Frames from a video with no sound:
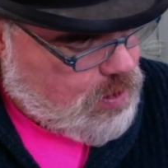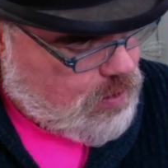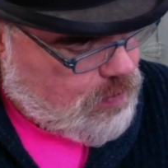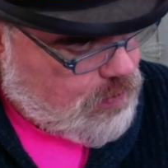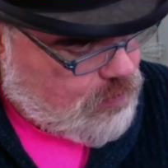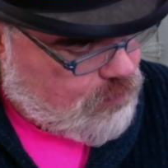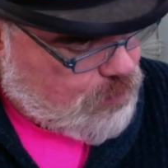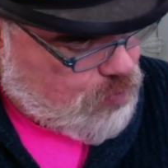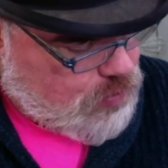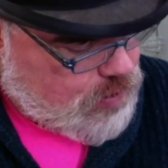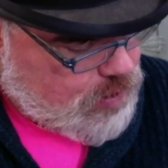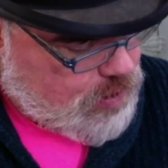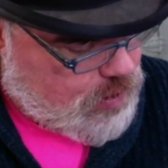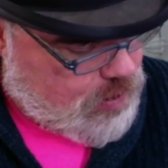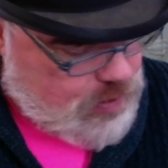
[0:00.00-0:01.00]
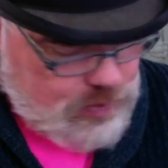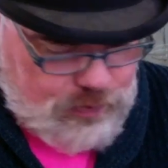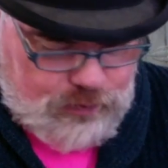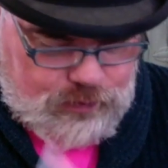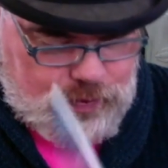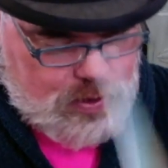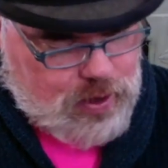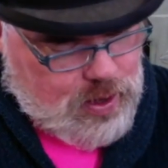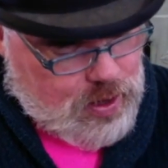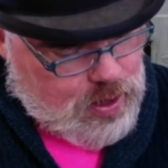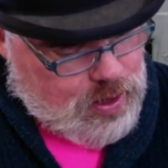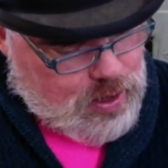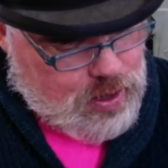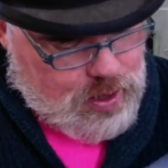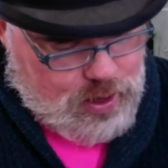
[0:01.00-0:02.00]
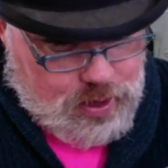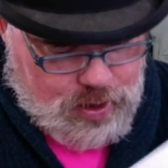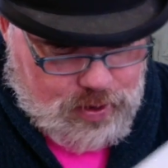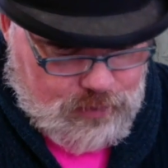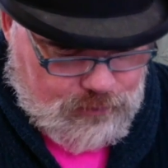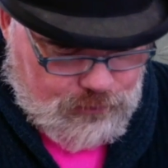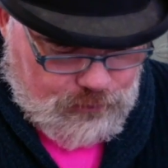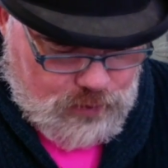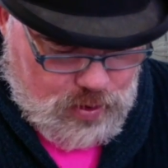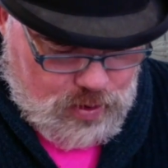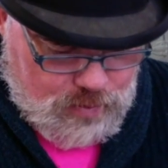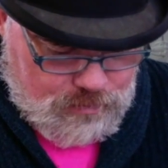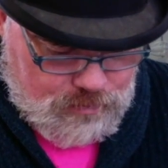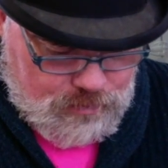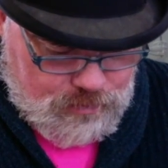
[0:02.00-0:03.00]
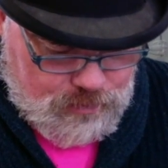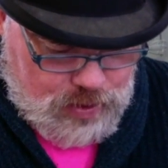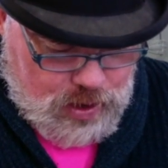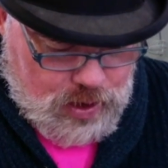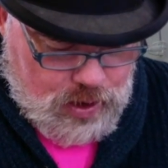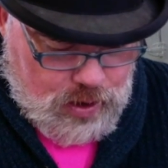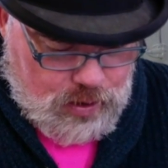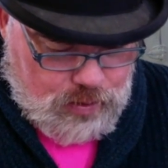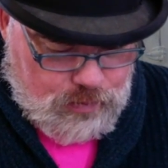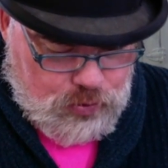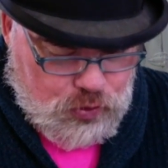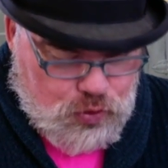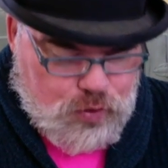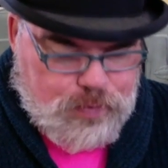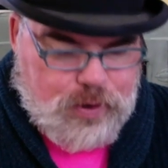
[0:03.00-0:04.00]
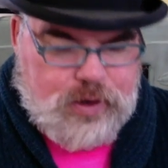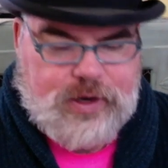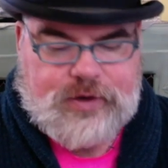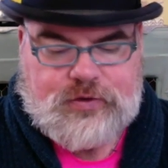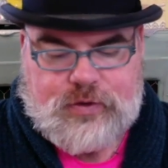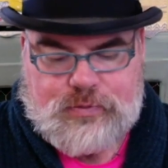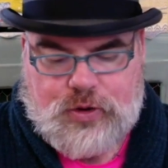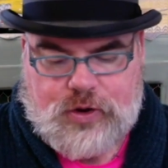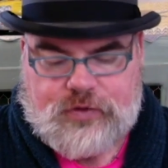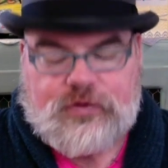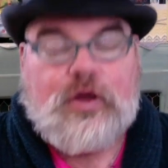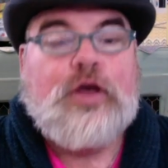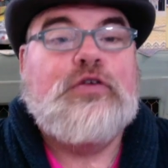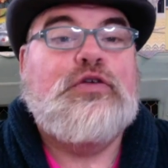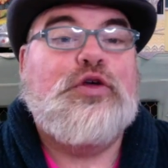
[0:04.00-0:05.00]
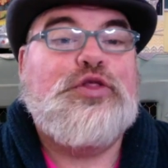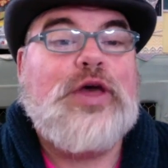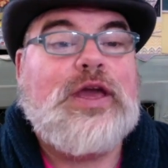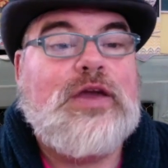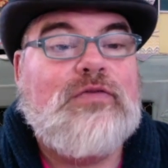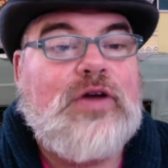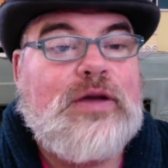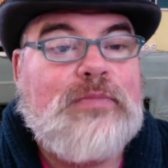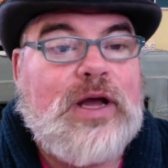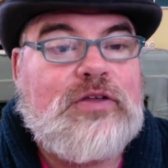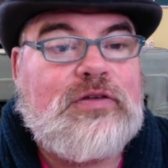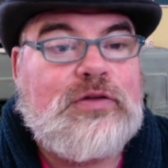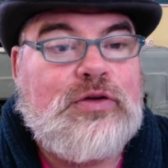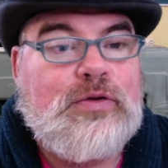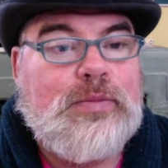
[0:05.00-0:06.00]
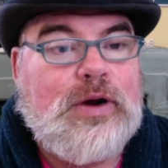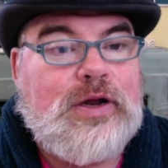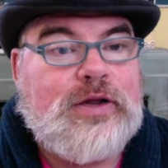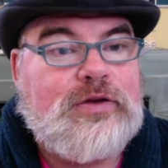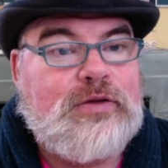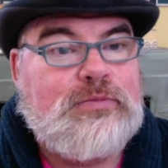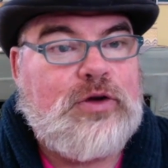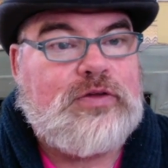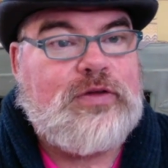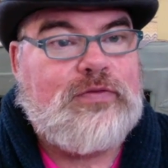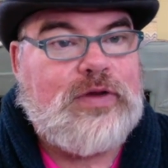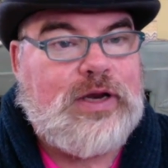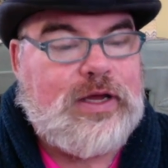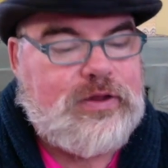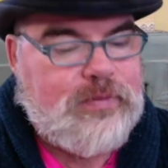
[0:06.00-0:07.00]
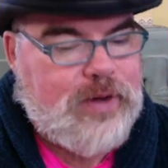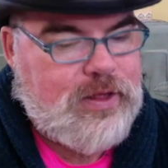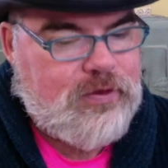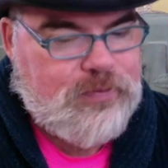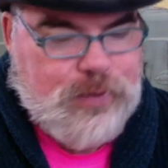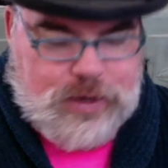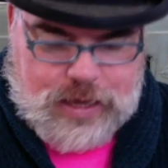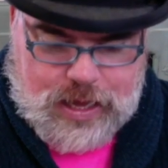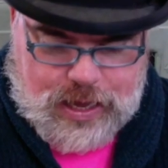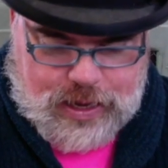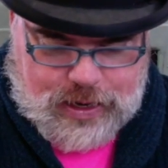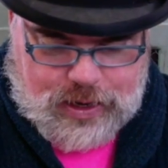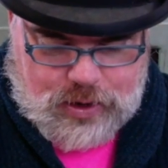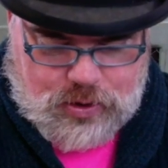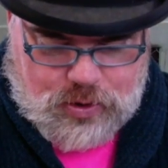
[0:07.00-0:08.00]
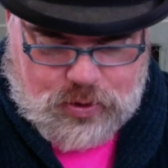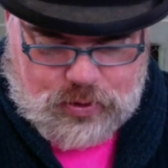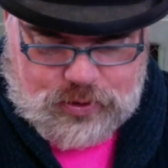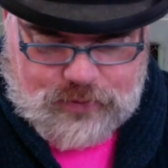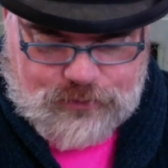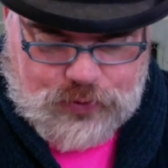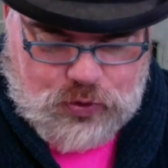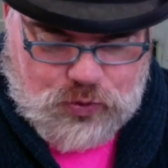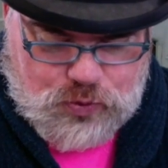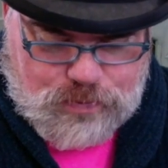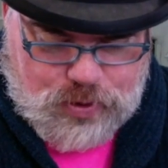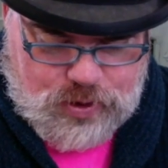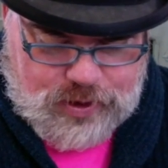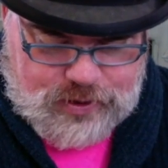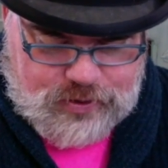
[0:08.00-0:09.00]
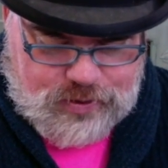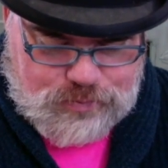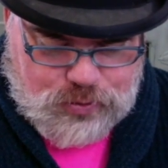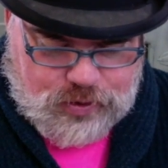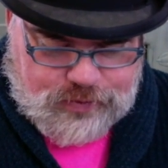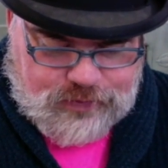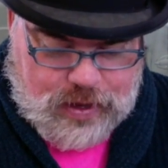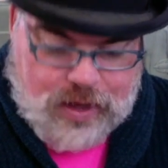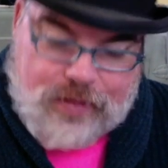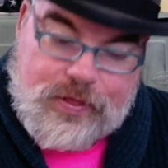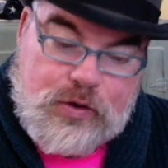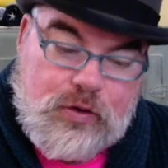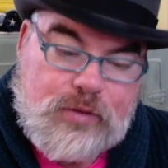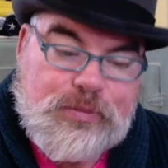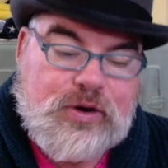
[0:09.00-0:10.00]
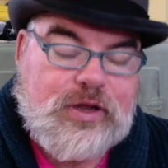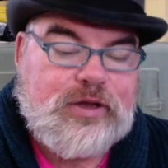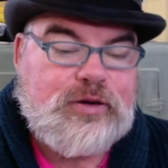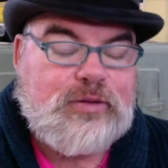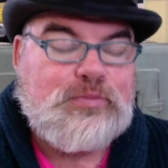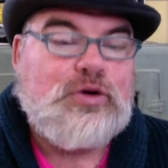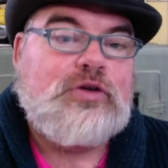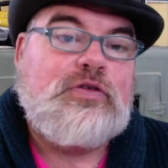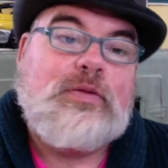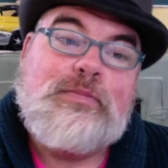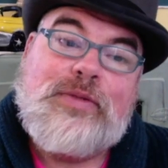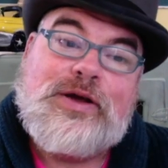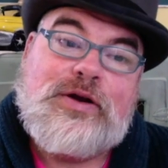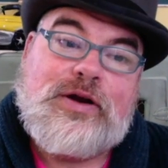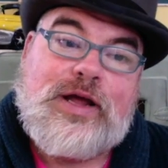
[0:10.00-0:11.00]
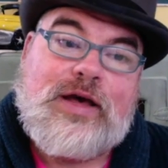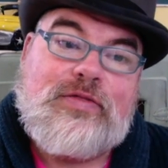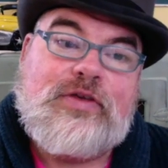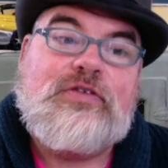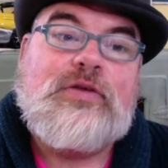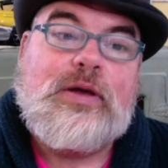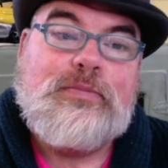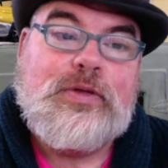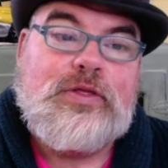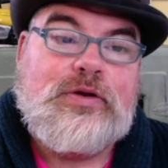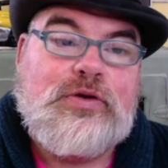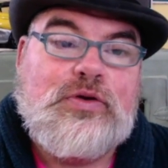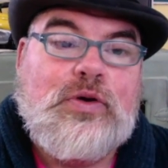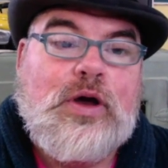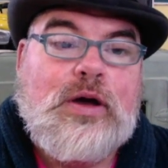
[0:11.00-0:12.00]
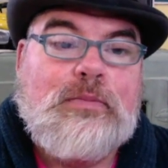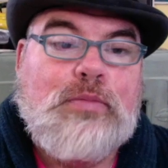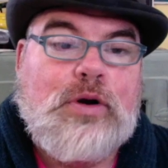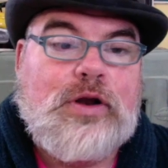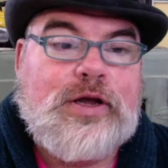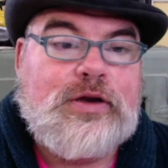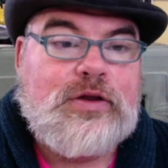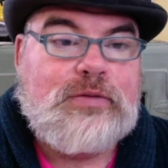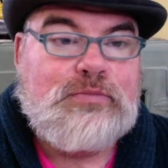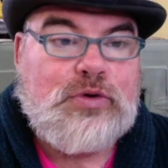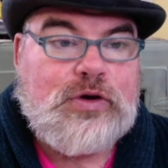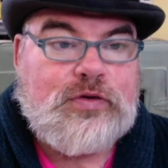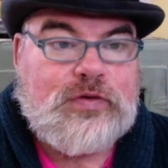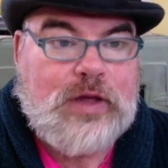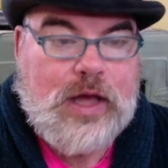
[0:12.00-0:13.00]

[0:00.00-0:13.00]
This book is uh, from New Burlington Books. So thank you very much, New Burlington Books. If you'd like to buy this book, get a hold of New Burlington Books. The old Burlington Books might not have this, but the new Burlington Books